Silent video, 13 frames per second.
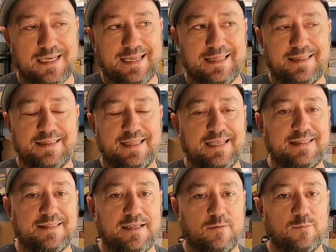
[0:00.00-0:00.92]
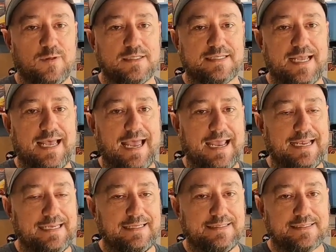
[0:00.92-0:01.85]
And I think there was
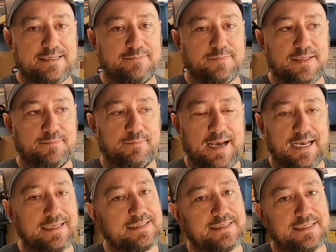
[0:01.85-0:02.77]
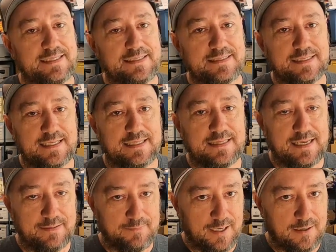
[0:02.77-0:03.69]
80 something magazines in
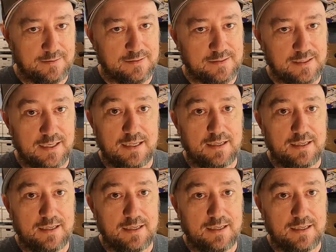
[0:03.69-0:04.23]
that box.